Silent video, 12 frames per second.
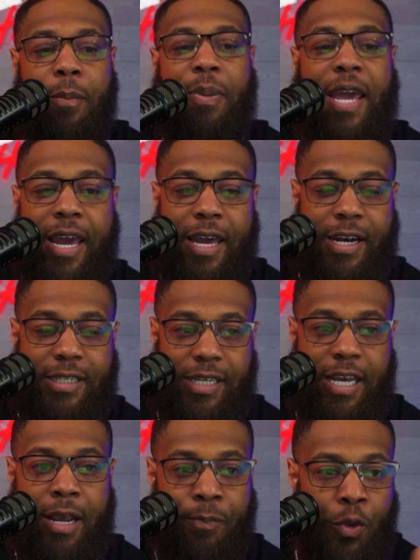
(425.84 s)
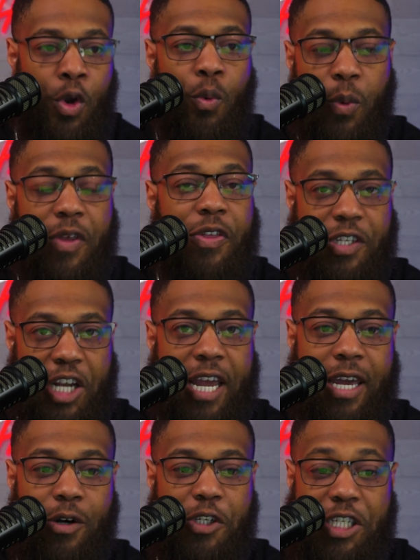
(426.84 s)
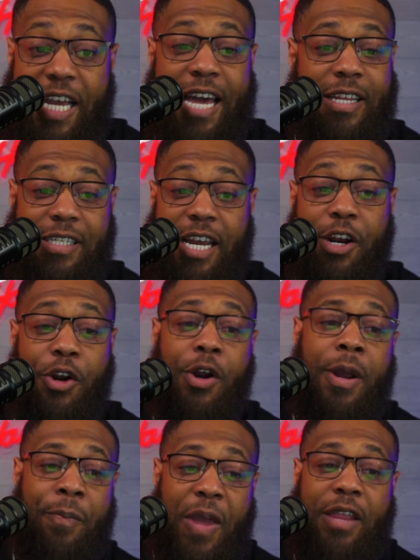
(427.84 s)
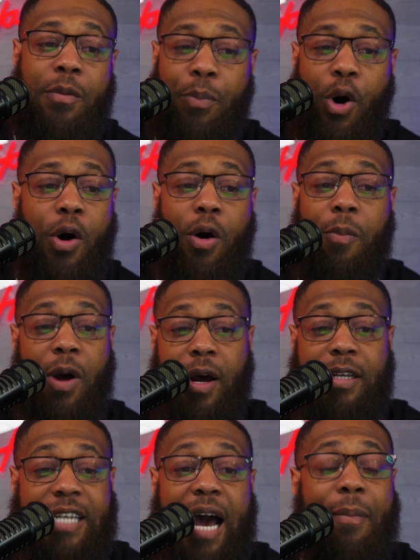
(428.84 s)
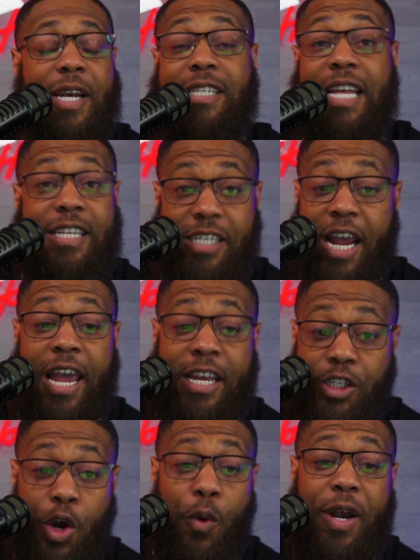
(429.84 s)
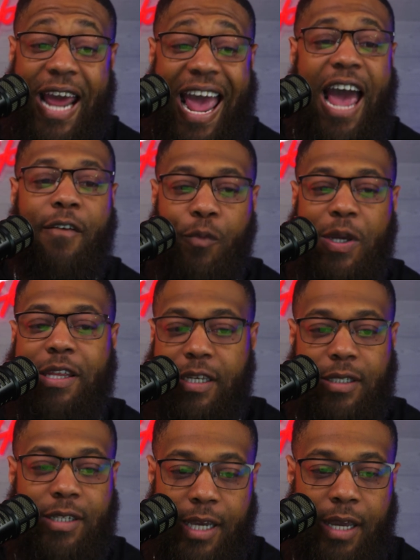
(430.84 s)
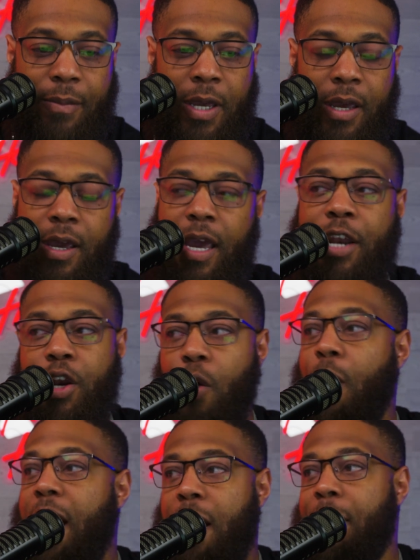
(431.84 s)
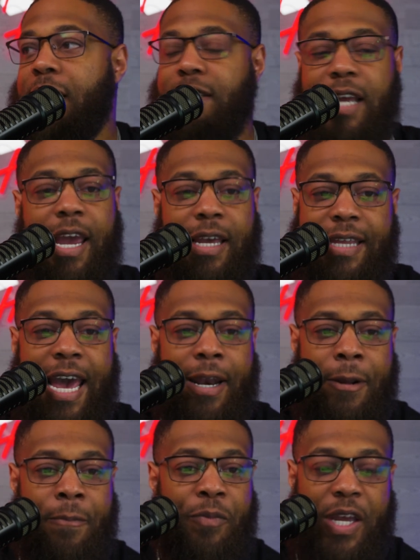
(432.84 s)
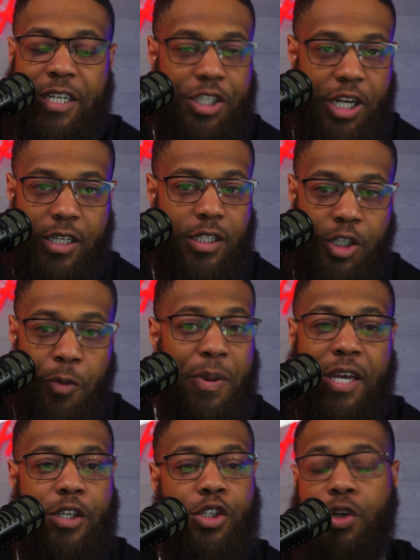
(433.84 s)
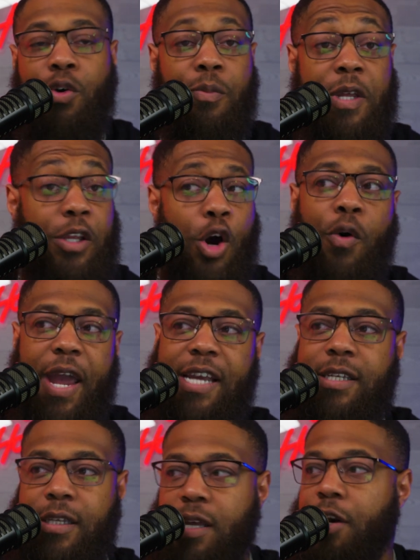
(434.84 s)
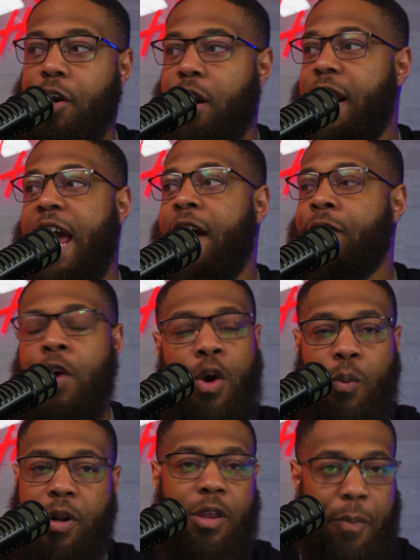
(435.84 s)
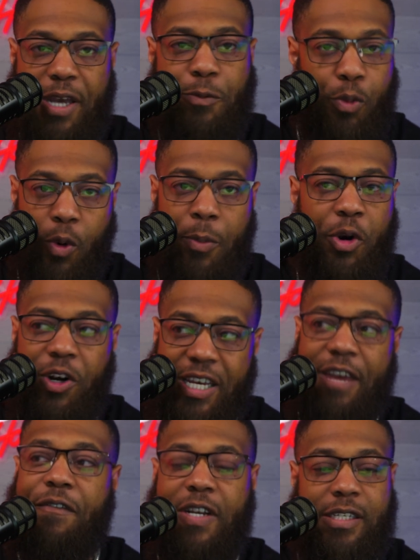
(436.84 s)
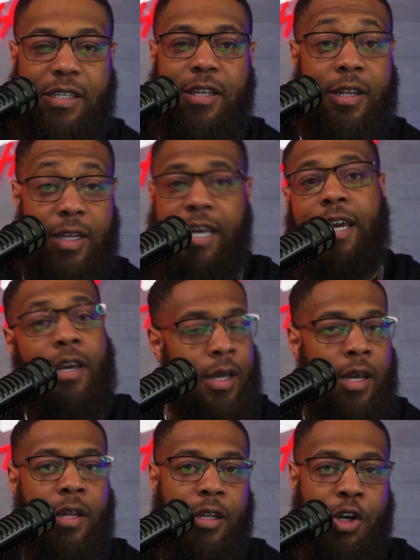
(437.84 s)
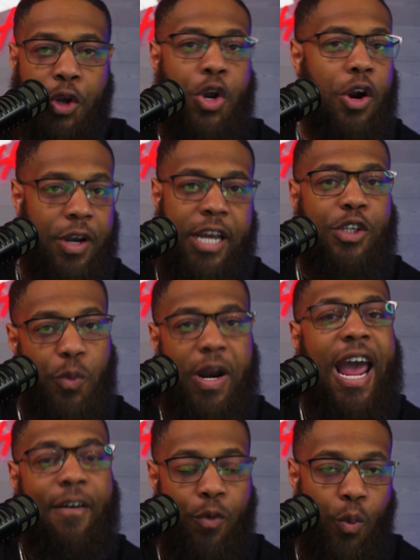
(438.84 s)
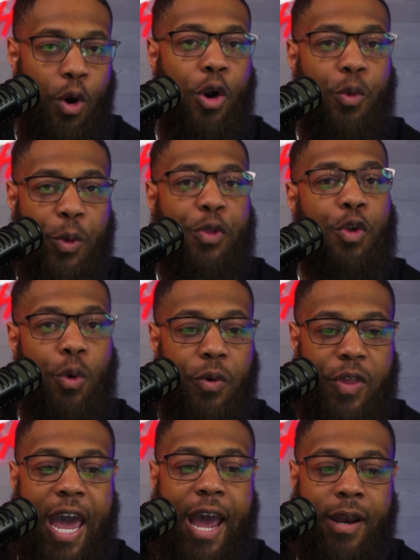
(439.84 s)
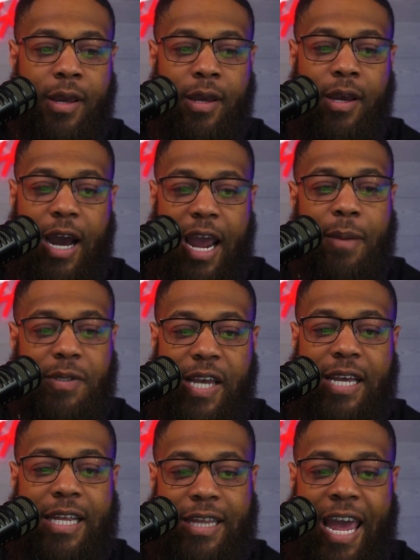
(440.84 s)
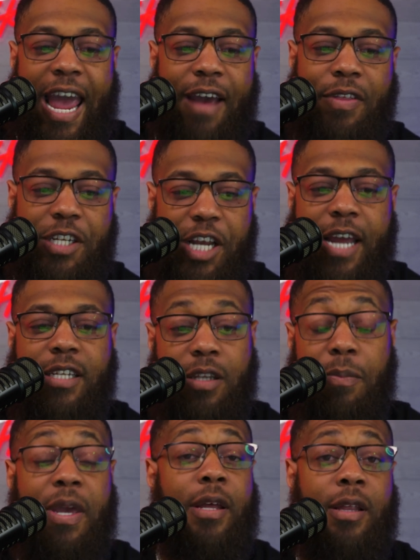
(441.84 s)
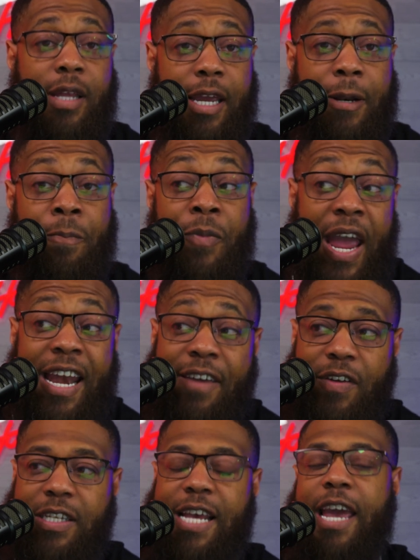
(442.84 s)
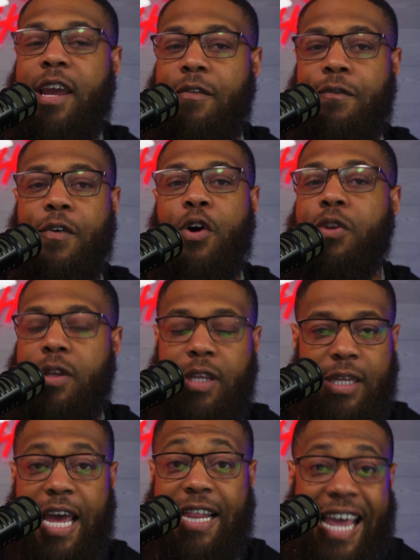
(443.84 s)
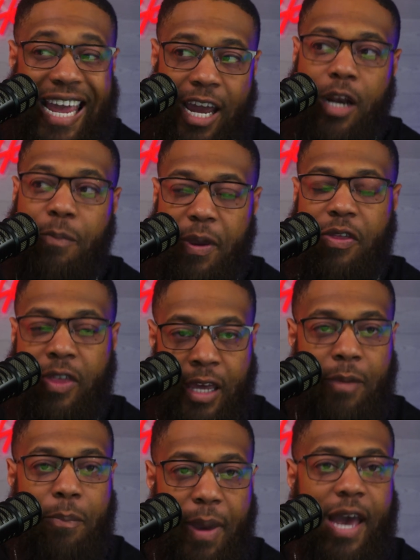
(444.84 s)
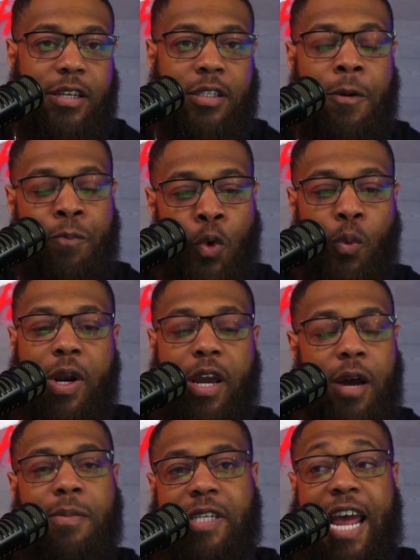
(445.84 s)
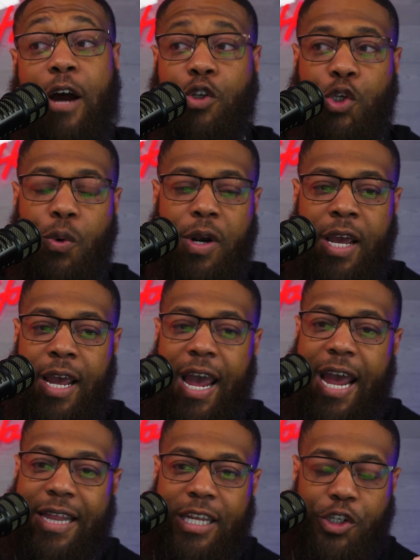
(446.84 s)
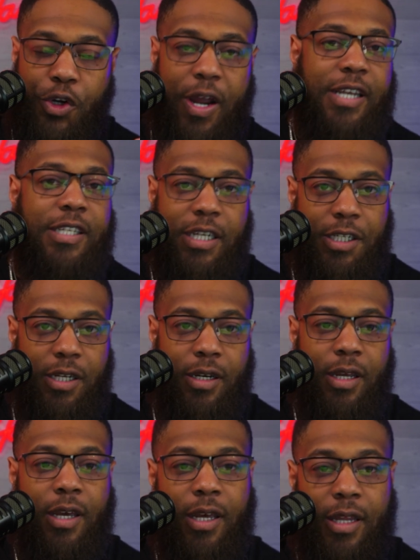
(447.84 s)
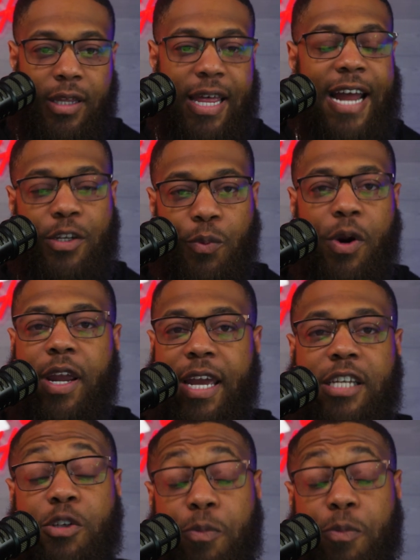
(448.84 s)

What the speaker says: being in a team with Shai Gilgeous-Alexander and the ball dominance that Shai is going to have with this team. In no way am I saying that it's just should be assumed that the OKC Thunder are going to have one of the best perimeter defenses in the league. The New York Knicks want to have a word with you on that. I am saying that they have the chance to be elite and even take it further than that. They could be the best when it comes down to it and the transition. That's where it gets